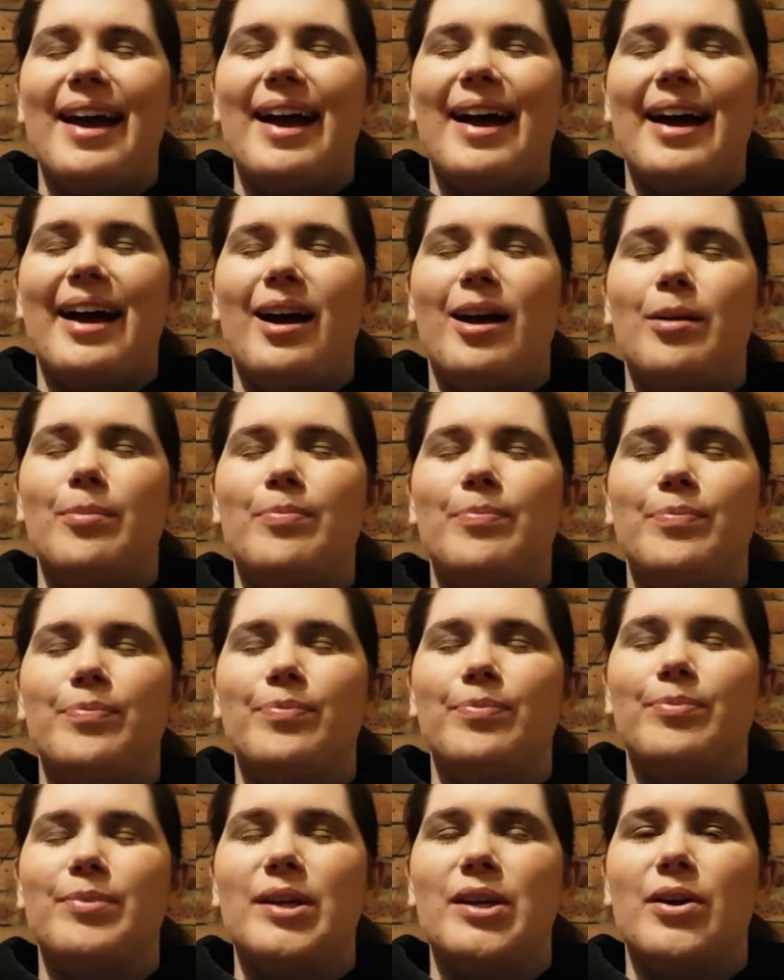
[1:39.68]
um,
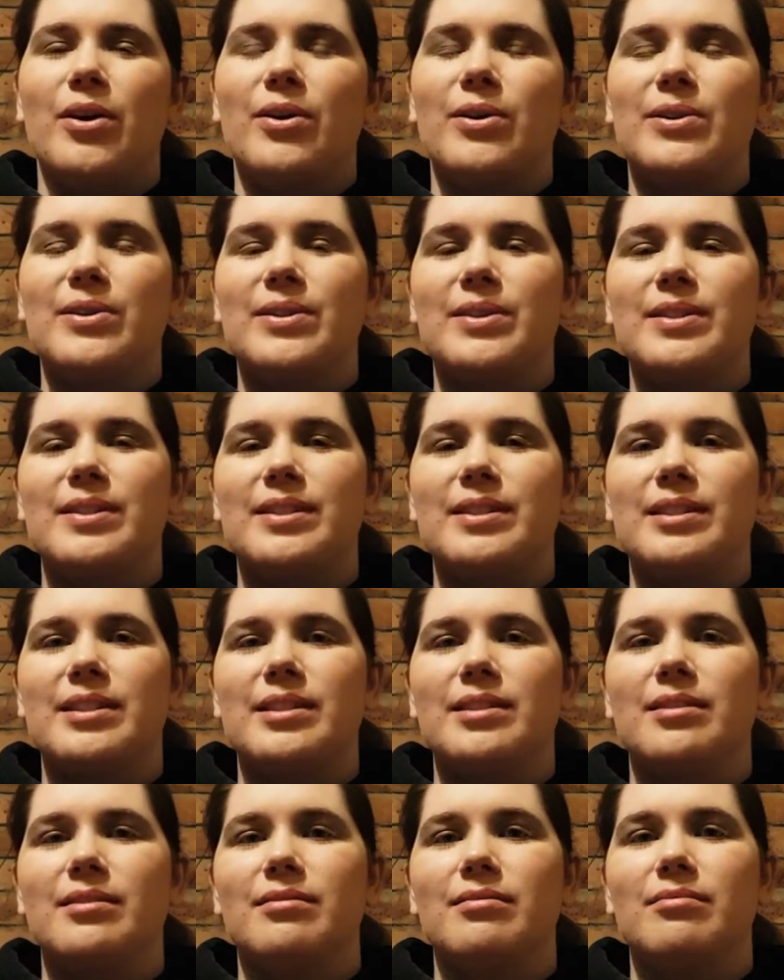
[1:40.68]
because
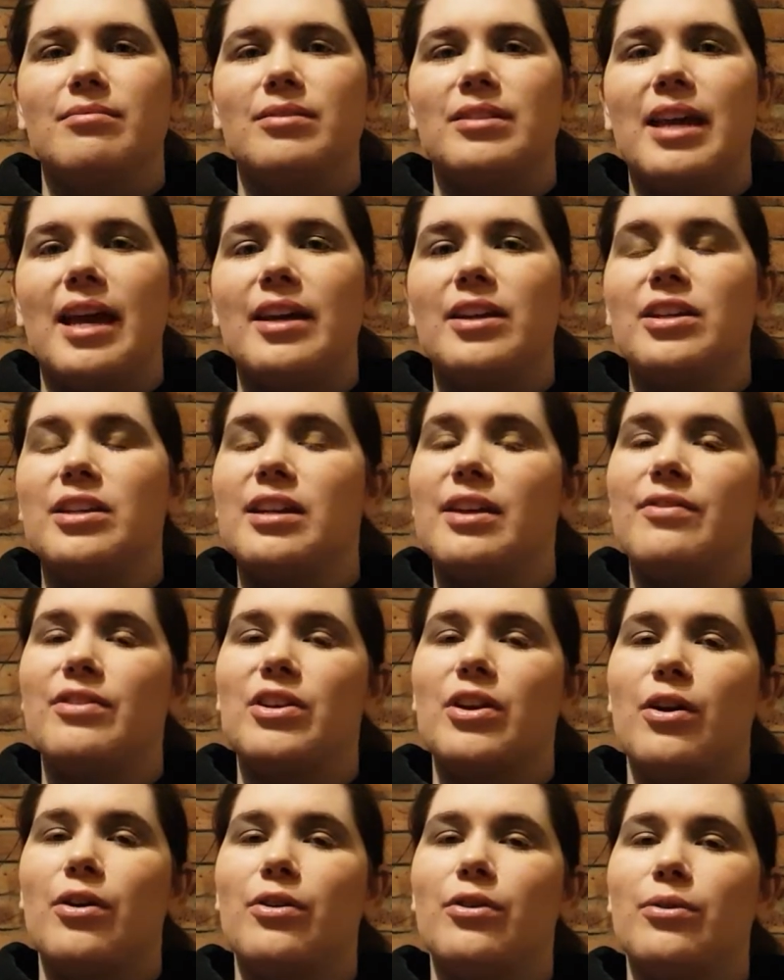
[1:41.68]
yeah, you never
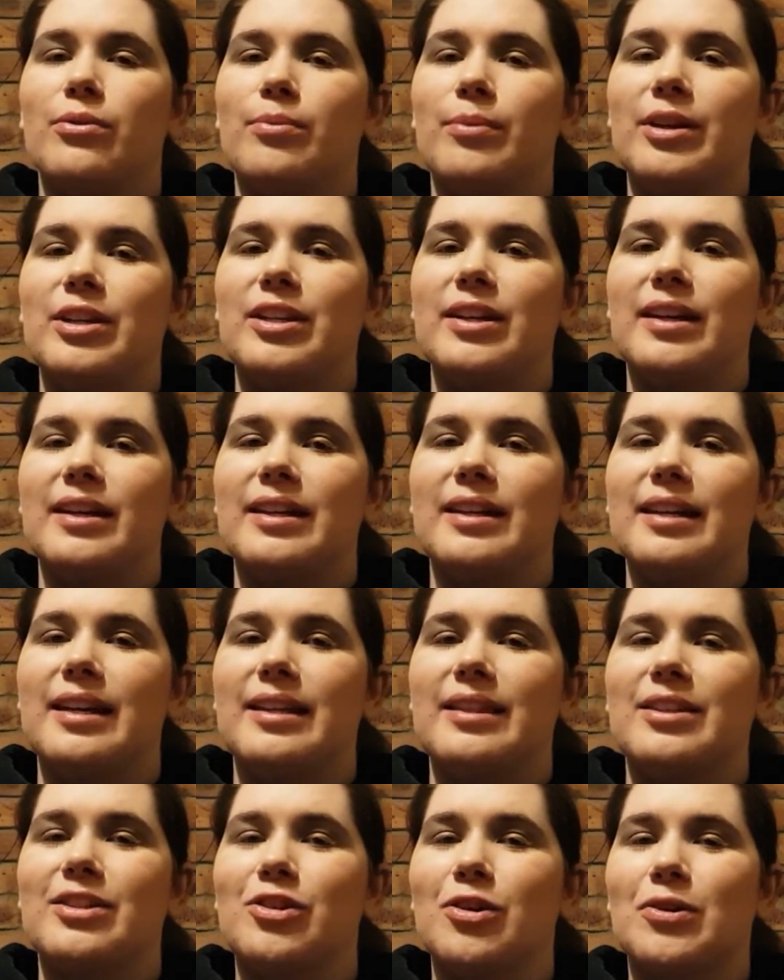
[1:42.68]
know when you're going to
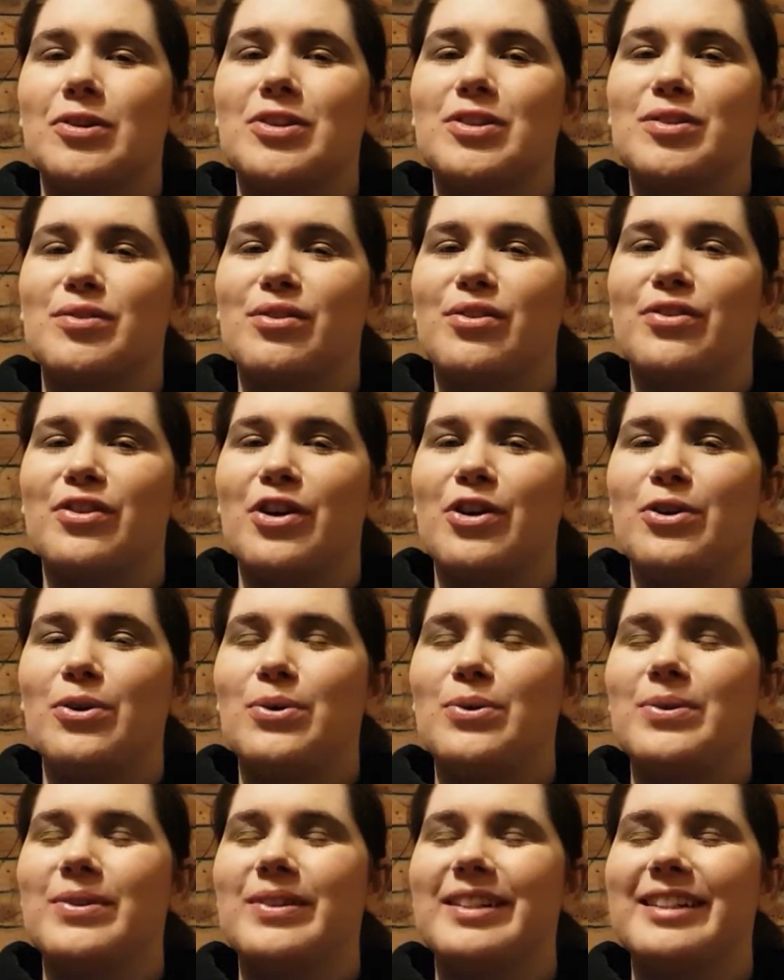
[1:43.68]
need the doctor's
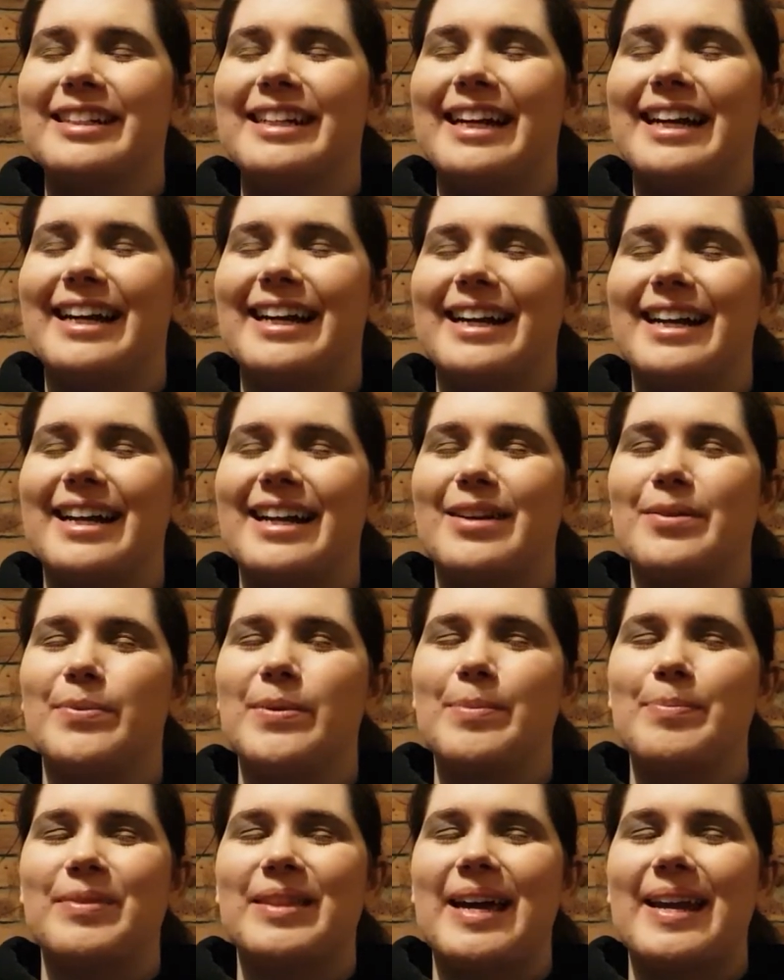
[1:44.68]
referral uh, and
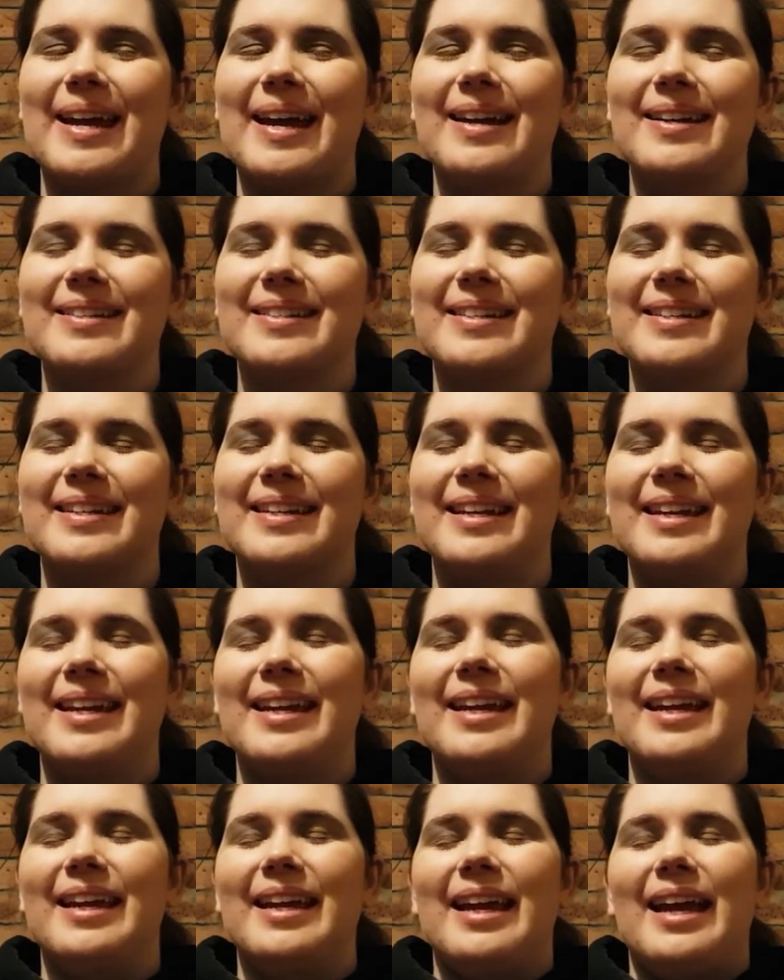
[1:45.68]
whip that out.
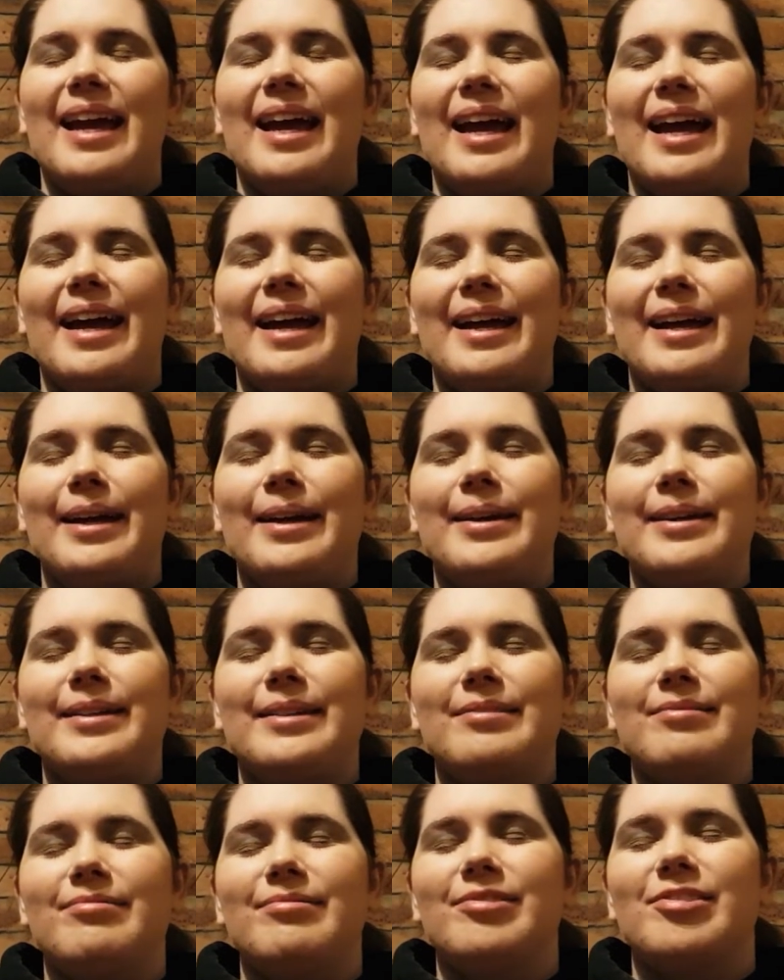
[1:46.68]

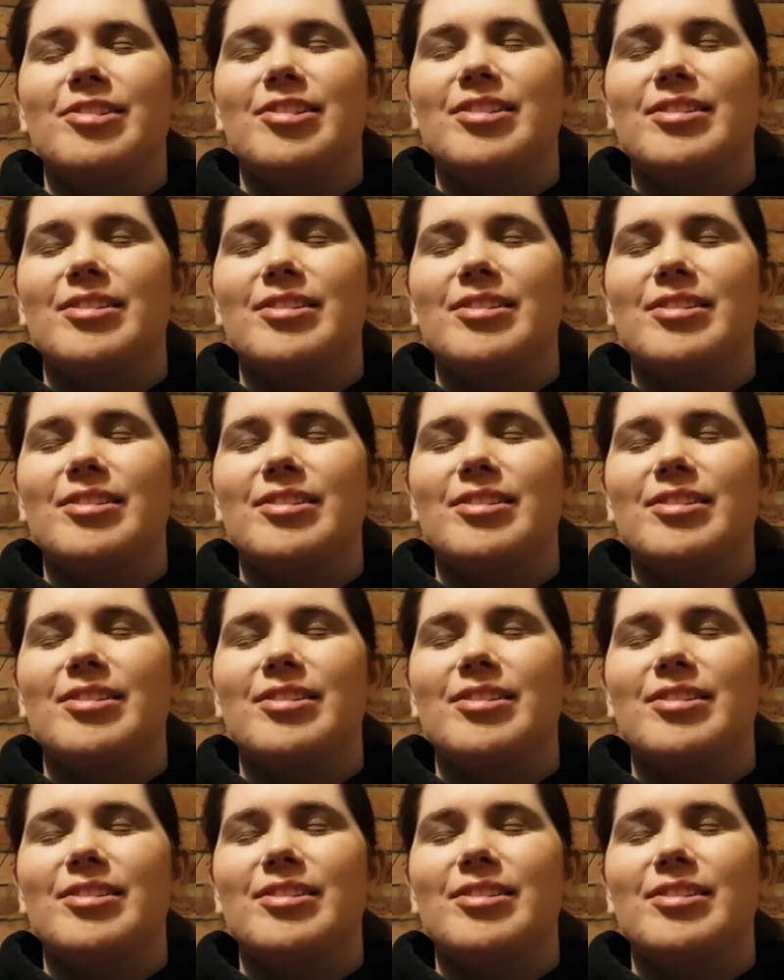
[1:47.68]
And